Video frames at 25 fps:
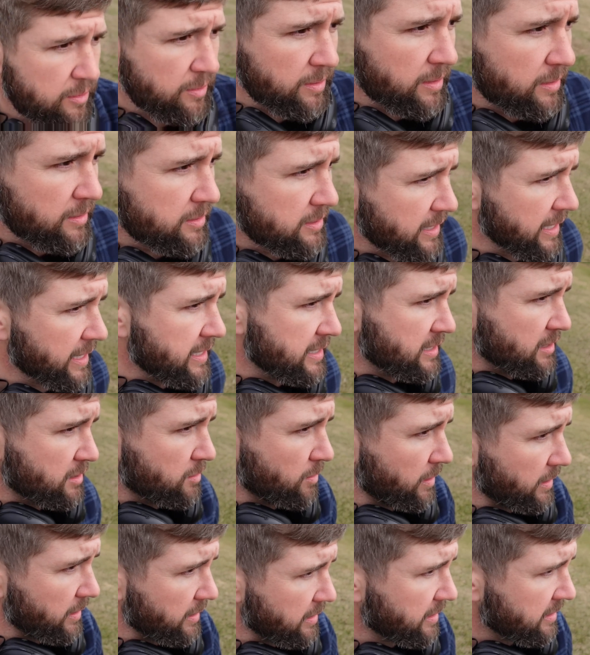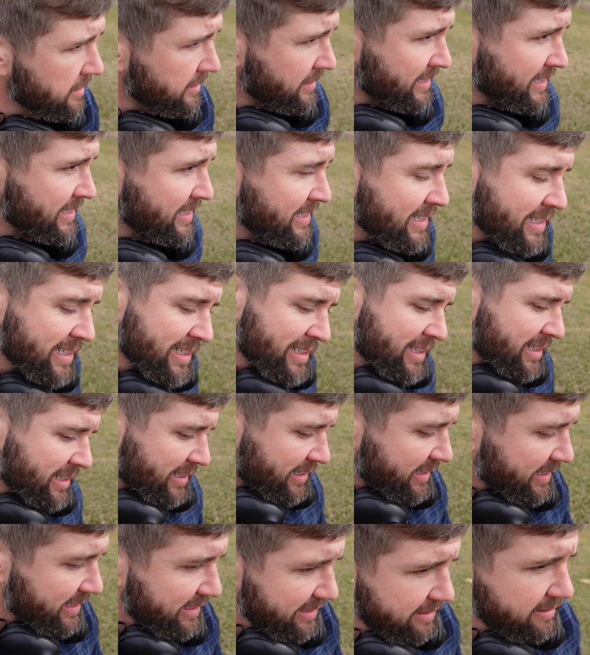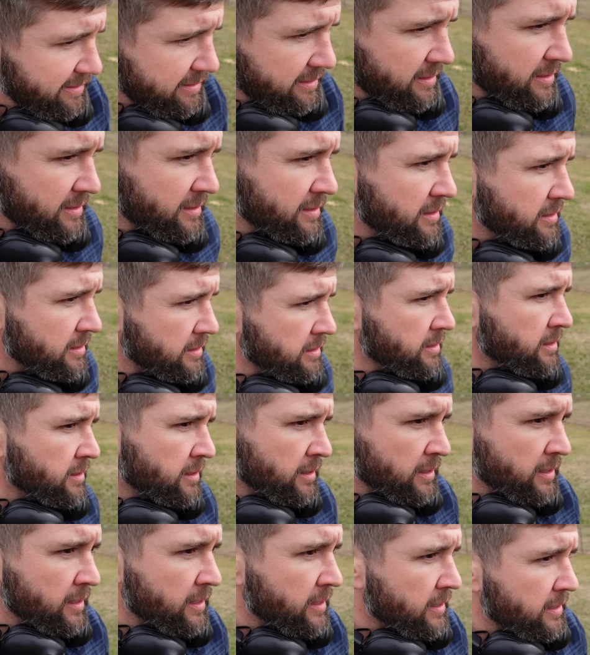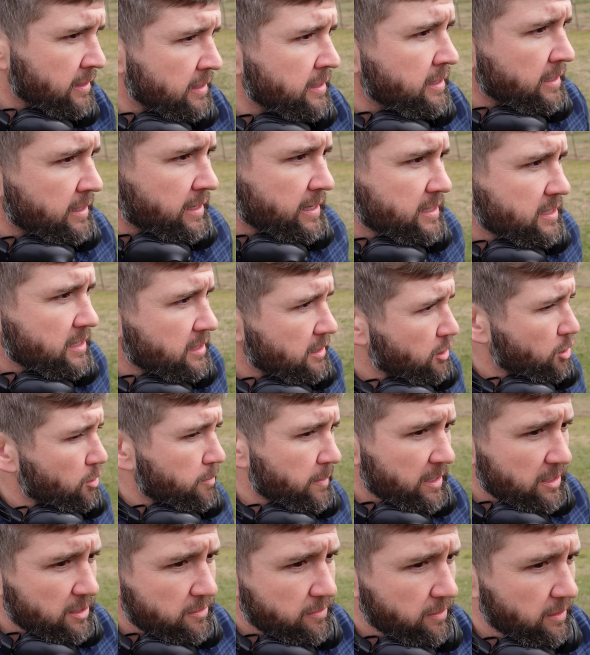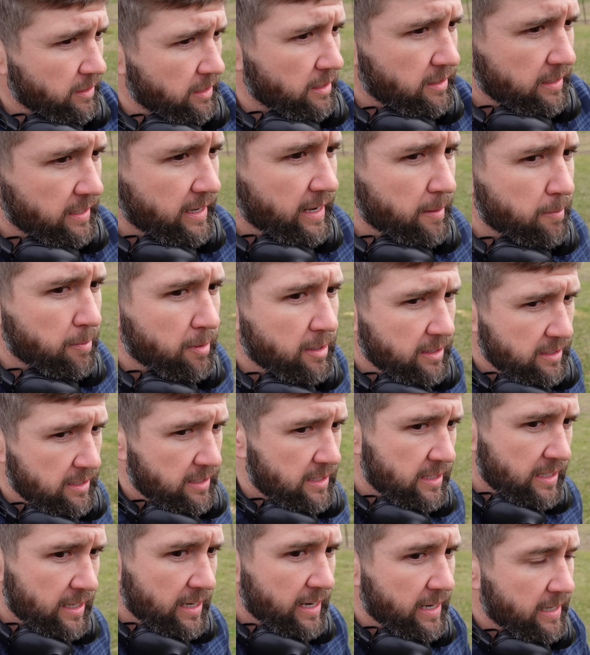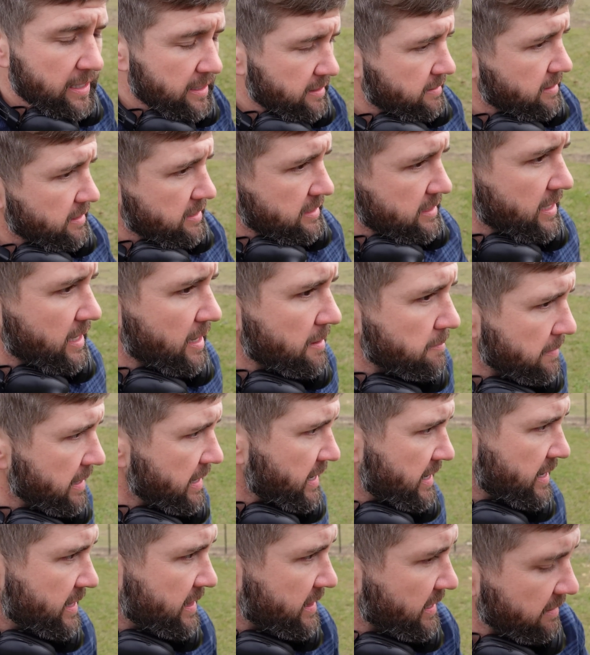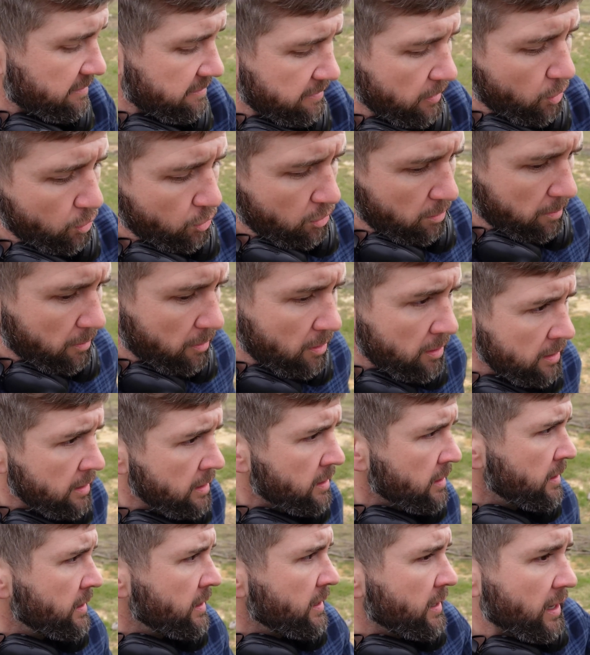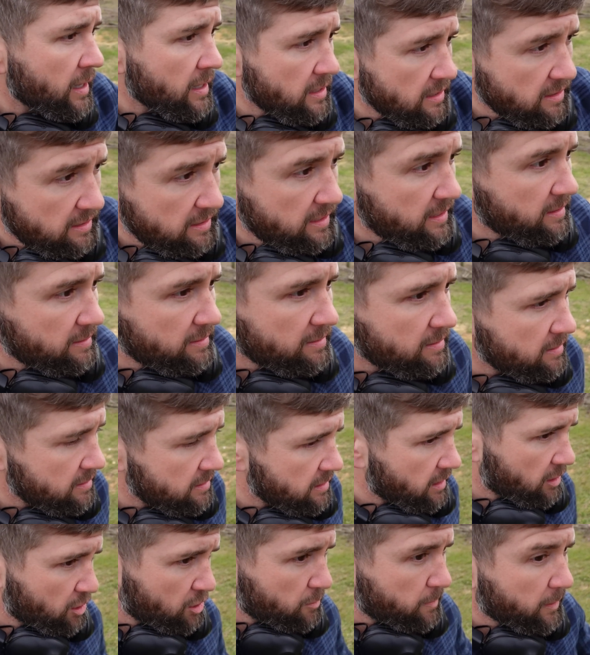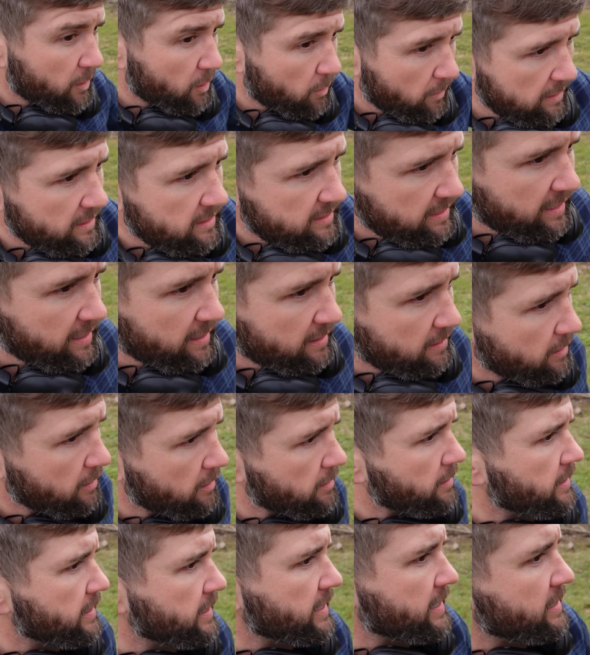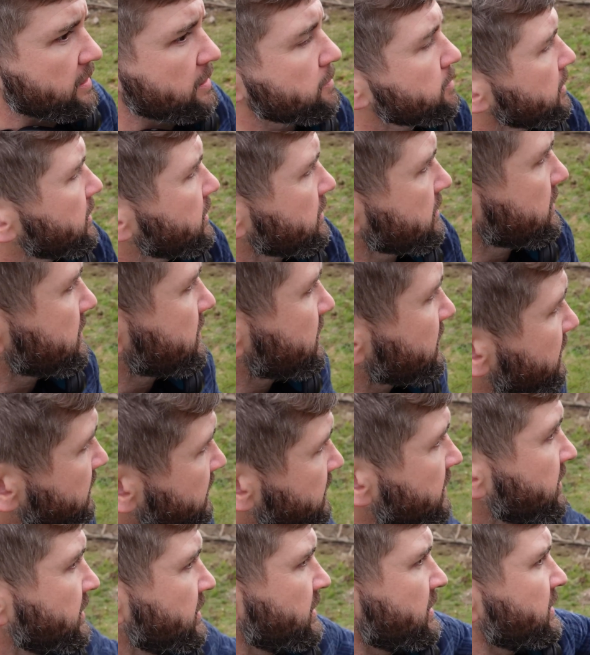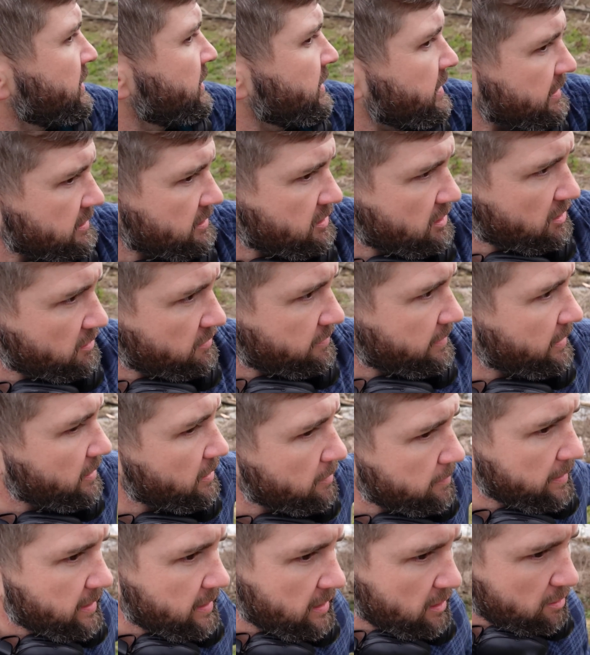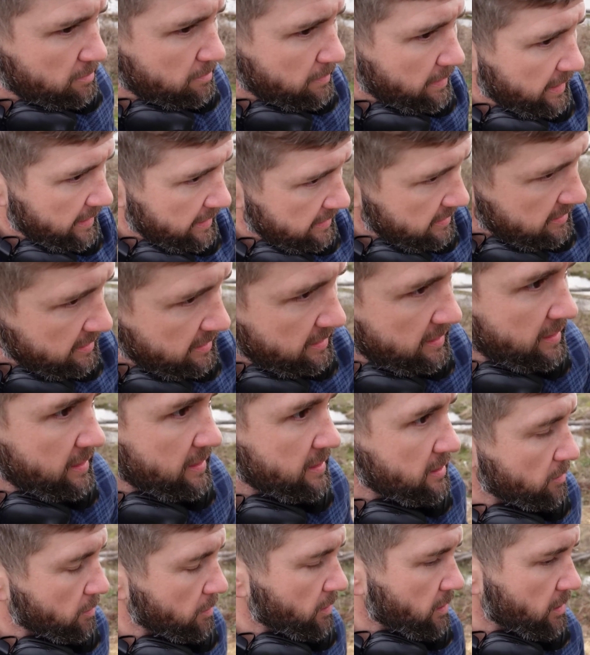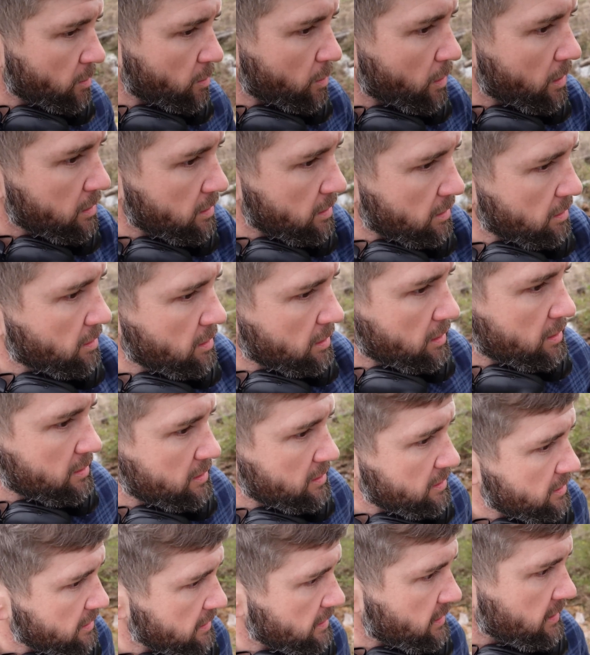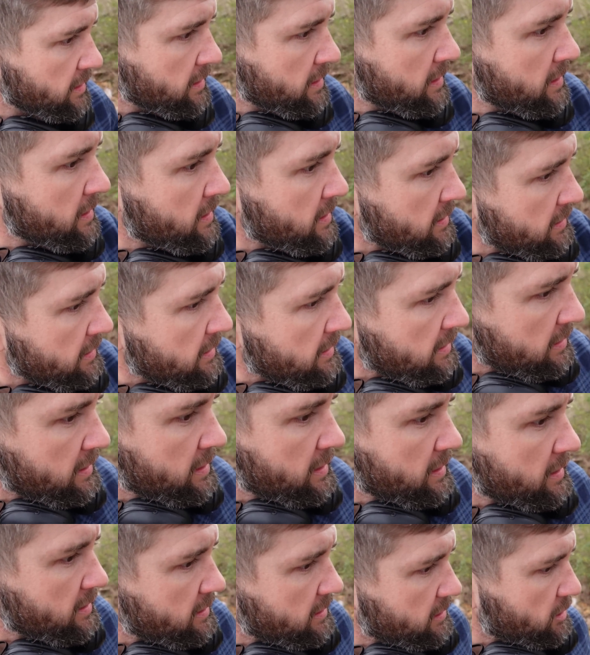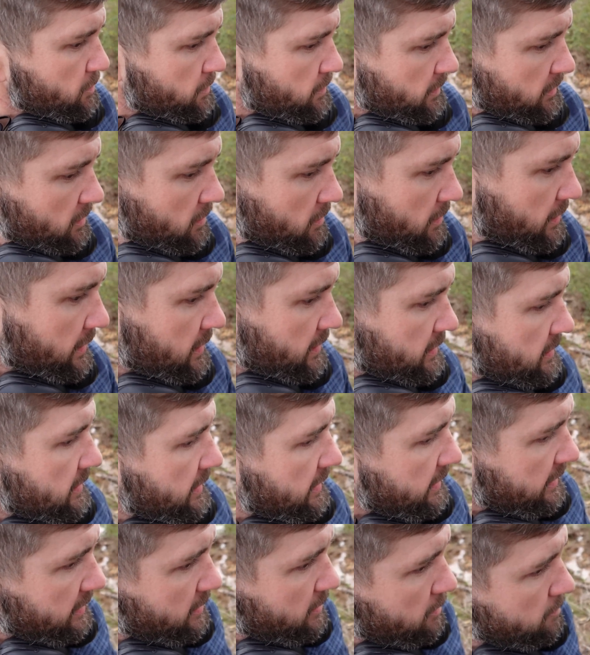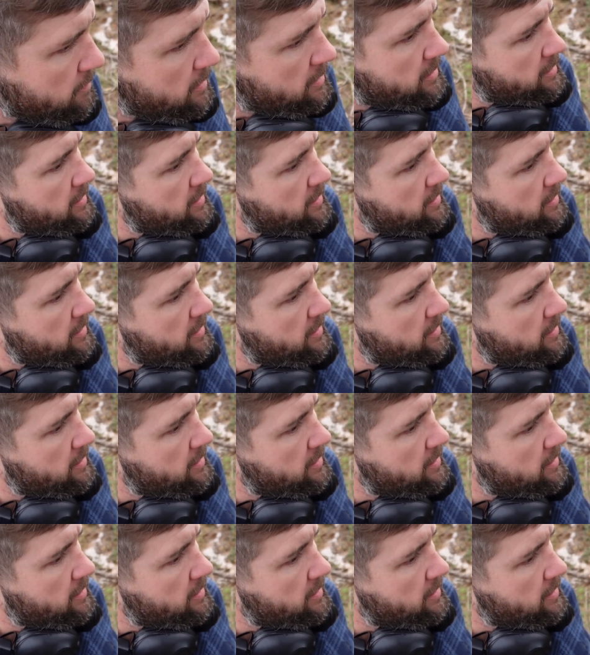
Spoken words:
one of those cases where, you know, it's another mess for another day, because it's not made anything vulnerable, other than our spillway is kind of dirty now because it's just fell and made this mess. So we're gonna walk across the spillway, the dam.